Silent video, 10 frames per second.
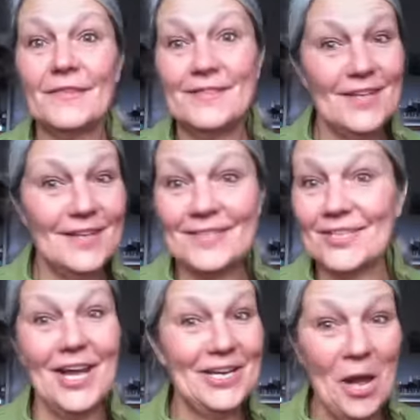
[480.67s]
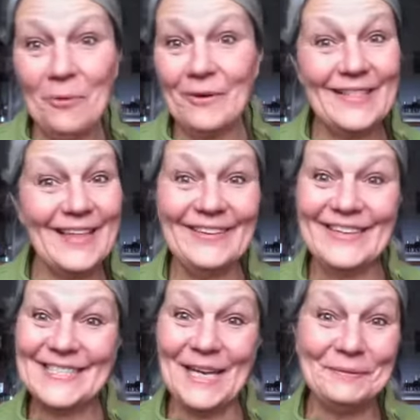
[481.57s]
It's not without
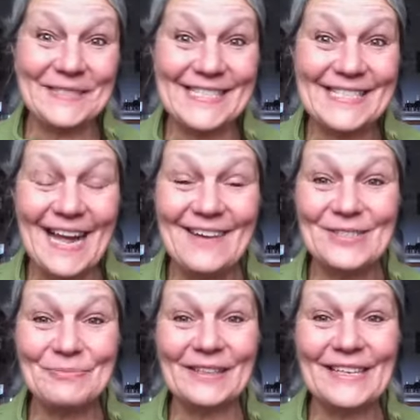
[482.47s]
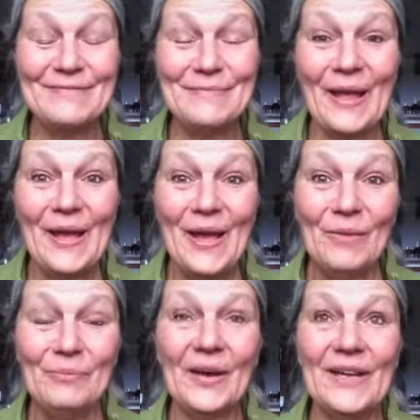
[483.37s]
its ups and downs, believe me,
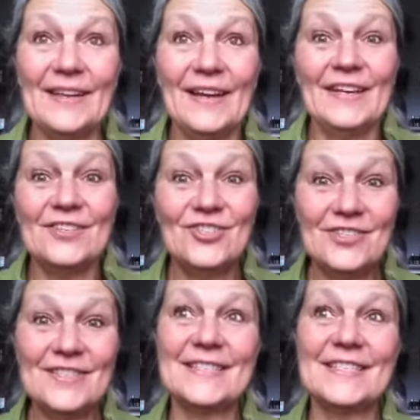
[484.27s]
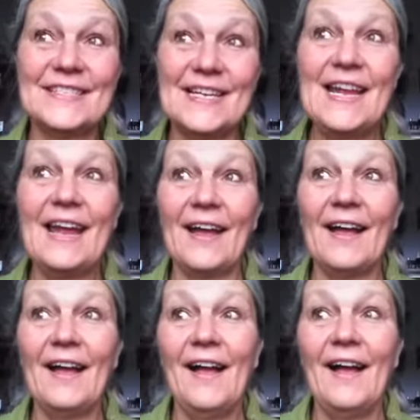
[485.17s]
but just
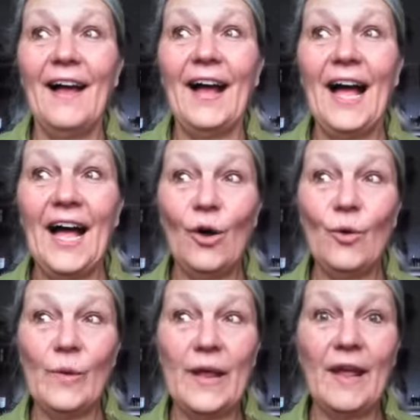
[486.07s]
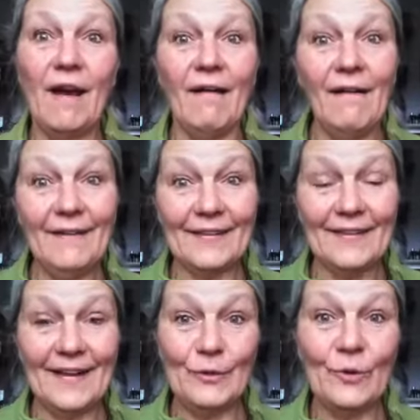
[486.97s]
seeing how we are
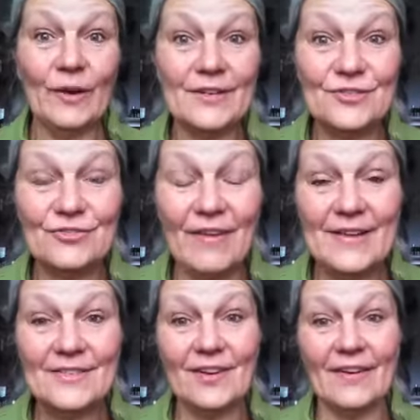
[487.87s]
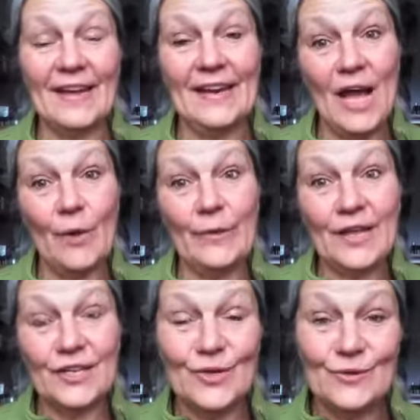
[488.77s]
and what our strengths are and how we
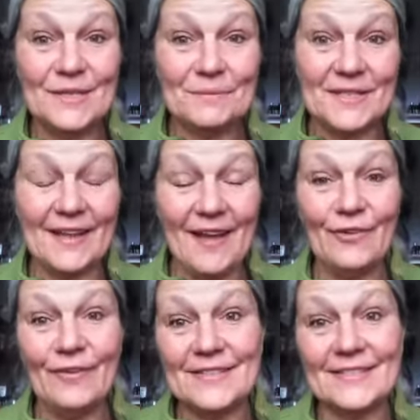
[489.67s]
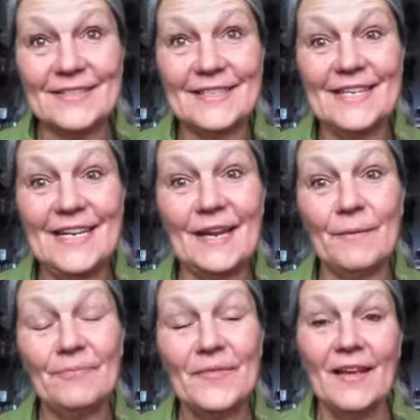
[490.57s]
can use them together as a
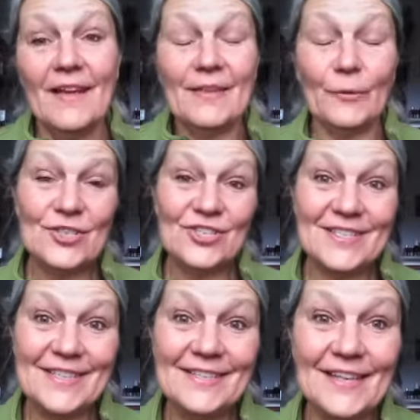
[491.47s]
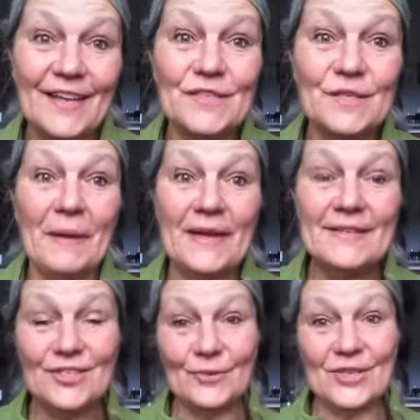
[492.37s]
team, that we just need to give space
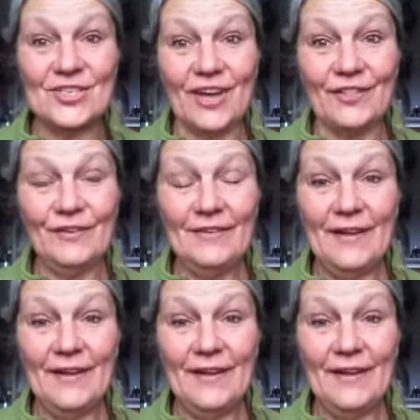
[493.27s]
to each other